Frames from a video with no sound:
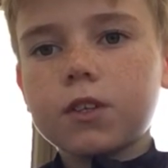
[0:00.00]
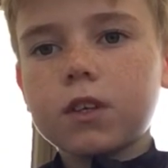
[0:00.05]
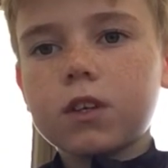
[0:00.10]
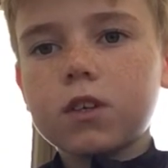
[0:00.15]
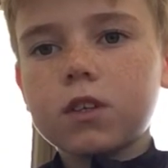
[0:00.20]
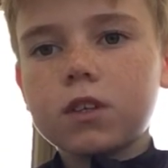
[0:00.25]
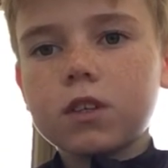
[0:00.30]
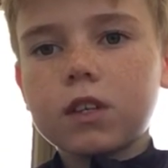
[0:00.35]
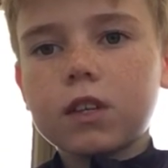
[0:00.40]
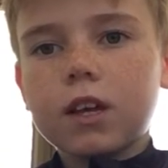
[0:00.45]

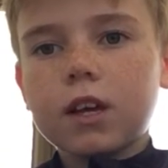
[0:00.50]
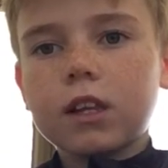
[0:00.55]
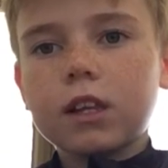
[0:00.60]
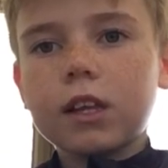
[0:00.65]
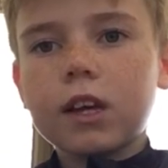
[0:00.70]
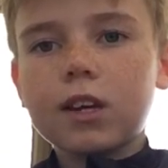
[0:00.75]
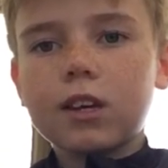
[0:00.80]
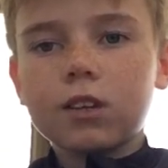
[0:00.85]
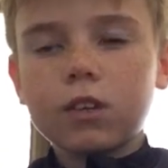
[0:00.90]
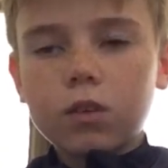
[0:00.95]
because he like
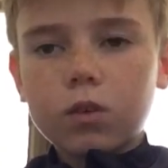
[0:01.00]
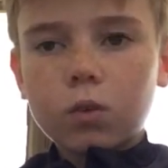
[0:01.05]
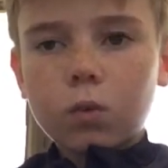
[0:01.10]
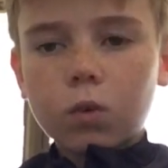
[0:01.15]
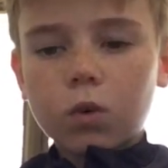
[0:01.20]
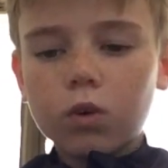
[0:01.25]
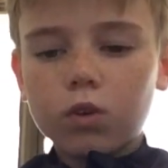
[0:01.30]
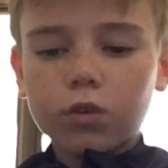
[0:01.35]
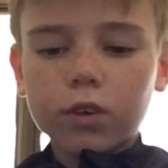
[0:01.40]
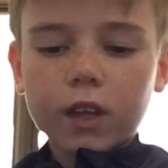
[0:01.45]
landed in the
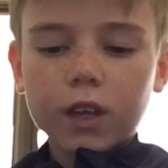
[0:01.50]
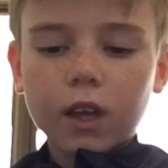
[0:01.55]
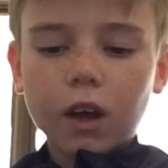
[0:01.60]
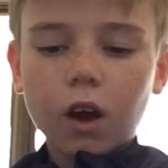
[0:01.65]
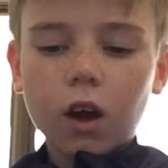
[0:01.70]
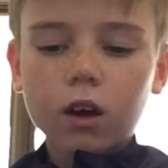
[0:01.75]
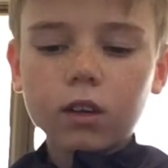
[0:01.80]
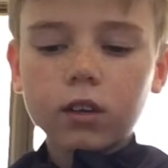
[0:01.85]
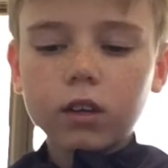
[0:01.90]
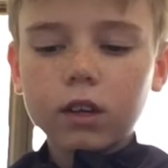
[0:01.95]
water really
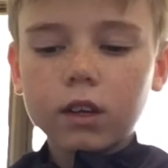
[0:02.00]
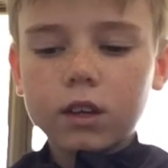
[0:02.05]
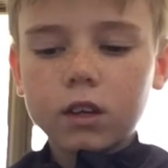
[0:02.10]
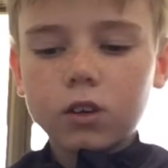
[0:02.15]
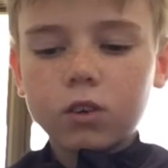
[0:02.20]
hardly.